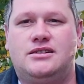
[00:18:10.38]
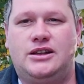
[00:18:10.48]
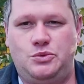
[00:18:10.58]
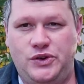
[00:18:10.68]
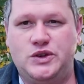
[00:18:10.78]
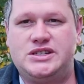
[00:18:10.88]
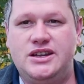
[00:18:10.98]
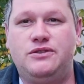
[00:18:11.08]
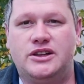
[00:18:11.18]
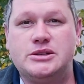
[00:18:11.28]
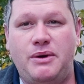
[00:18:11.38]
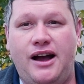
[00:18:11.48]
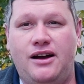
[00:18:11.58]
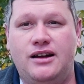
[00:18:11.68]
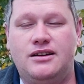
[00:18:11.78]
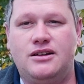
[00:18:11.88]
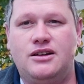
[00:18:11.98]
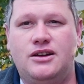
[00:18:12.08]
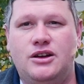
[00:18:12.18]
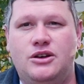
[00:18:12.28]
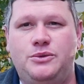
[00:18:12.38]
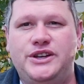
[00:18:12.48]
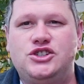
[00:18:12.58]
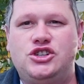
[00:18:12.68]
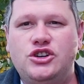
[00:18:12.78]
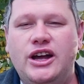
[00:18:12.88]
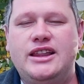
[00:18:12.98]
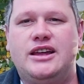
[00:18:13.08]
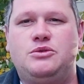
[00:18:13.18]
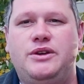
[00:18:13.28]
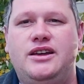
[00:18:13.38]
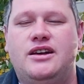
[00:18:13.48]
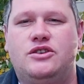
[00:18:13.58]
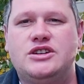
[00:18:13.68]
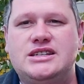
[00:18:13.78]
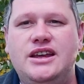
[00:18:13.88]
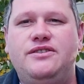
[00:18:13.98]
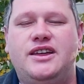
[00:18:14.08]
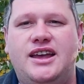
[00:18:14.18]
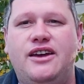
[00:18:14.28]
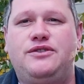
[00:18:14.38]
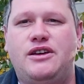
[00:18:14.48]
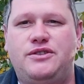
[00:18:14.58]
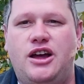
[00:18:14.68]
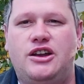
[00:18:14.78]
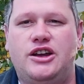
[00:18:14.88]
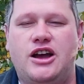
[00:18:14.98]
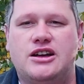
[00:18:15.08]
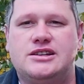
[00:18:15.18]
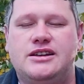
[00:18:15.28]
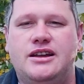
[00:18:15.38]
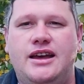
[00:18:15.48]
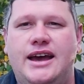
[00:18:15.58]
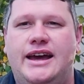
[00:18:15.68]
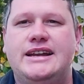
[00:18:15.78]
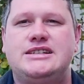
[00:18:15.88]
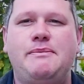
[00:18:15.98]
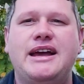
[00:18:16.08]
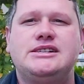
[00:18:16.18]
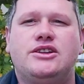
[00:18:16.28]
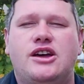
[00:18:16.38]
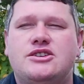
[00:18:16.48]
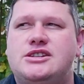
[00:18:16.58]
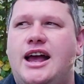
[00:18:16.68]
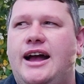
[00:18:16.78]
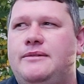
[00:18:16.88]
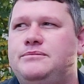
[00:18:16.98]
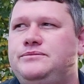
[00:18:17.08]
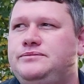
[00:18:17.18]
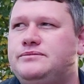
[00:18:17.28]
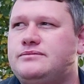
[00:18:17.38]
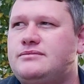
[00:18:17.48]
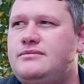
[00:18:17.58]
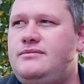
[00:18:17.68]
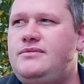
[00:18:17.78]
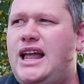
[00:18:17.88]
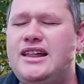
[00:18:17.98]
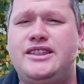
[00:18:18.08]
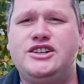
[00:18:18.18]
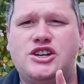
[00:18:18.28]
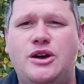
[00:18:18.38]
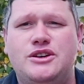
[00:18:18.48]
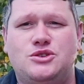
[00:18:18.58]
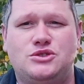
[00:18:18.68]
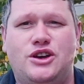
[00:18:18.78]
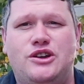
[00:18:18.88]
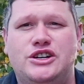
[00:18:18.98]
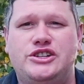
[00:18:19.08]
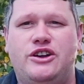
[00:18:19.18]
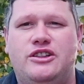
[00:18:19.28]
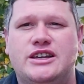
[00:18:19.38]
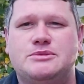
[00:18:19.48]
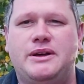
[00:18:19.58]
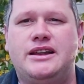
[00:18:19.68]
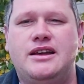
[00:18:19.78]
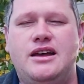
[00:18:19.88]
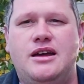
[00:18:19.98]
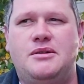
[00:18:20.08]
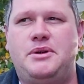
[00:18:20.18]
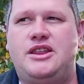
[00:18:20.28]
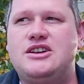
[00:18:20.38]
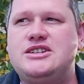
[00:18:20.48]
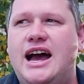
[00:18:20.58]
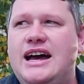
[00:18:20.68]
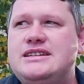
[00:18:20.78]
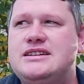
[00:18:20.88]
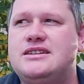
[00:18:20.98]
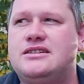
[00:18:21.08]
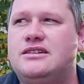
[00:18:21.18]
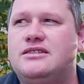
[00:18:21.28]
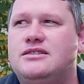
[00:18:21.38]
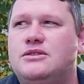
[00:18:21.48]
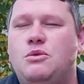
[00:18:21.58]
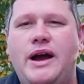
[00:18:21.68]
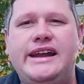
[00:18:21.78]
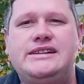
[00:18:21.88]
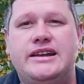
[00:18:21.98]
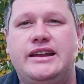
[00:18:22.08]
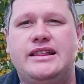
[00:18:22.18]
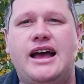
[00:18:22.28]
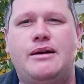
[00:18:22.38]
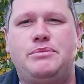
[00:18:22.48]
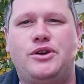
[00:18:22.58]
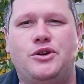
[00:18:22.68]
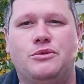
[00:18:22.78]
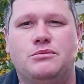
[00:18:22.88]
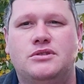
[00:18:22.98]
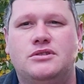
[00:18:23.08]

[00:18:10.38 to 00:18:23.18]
that we receive this power. We ensure that we receive the gift of the Holy Ghost. And it's amazing, those, I think Joe is also going to share on this, but those guys waited in the upper room.